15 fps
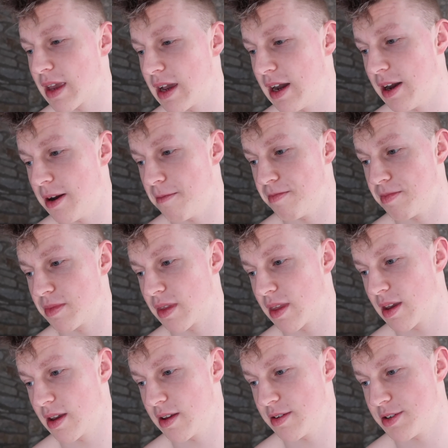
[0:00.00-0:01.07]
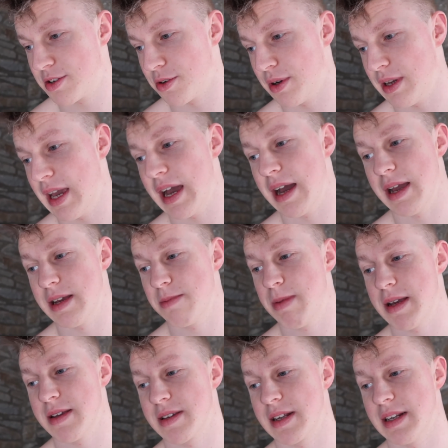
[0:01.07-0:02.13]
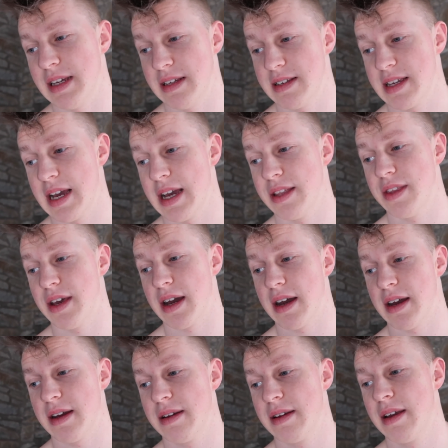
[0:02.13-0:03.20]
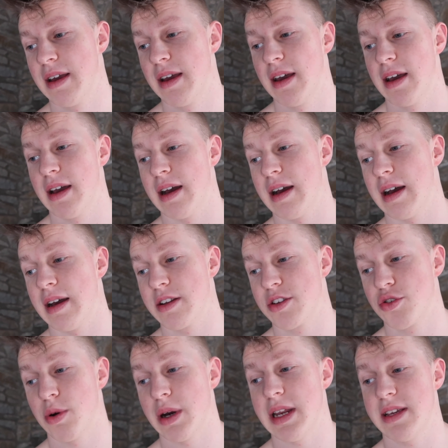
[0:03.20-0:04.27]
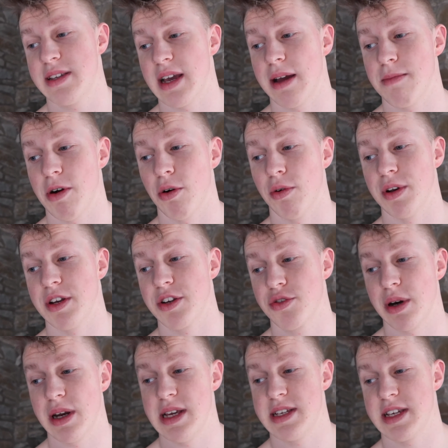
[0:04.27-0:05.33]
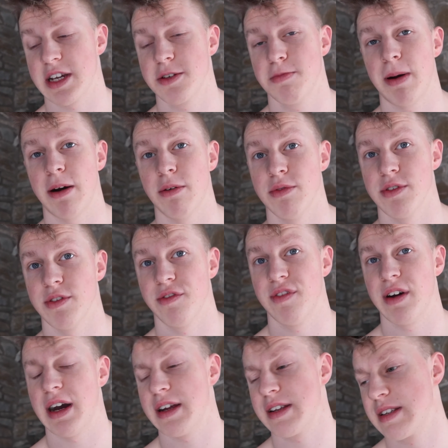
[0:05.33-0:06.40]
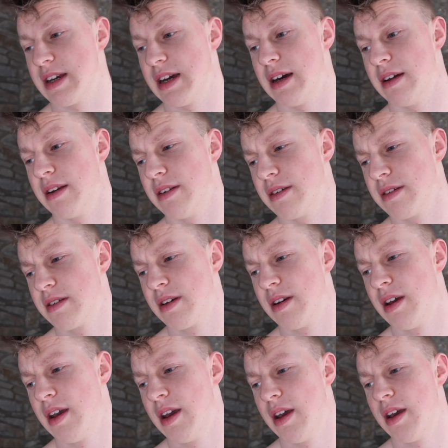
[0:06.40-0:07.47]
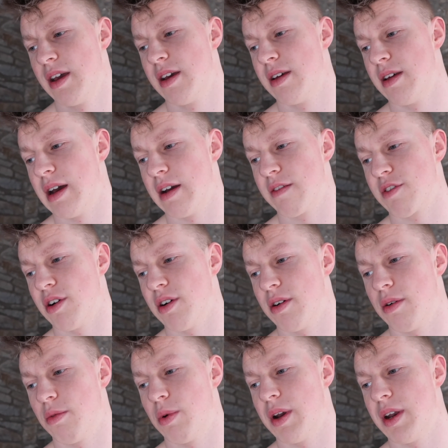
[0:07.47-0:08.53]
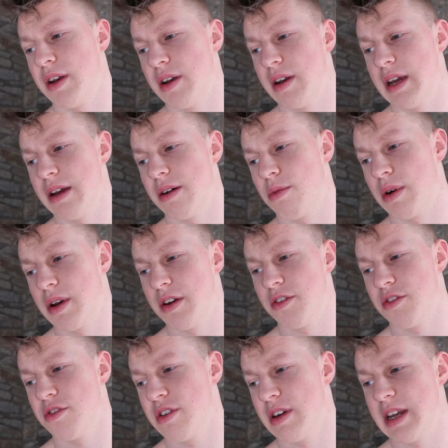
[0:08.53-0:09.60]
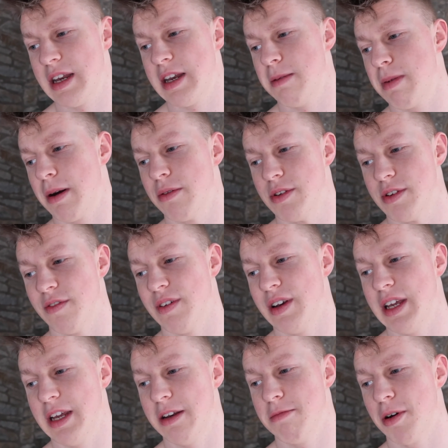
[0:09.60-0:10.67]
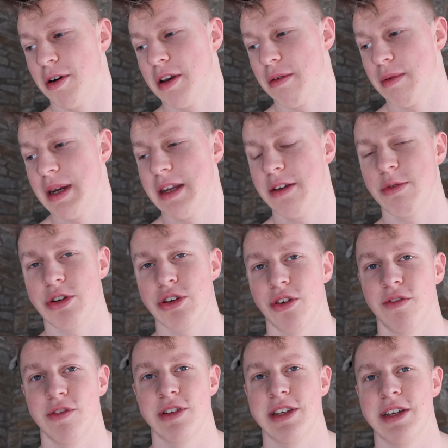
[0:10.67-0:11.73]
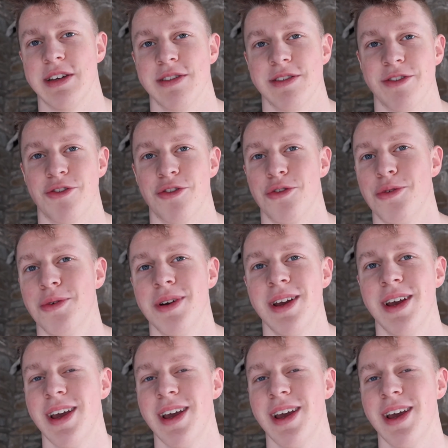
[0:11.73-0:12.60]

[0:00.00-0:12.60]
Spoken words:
So yeah, it basically said that I'm holding 26 pounds of fat, and I've got 180 pounds of lean body weight, which obviously isn't true.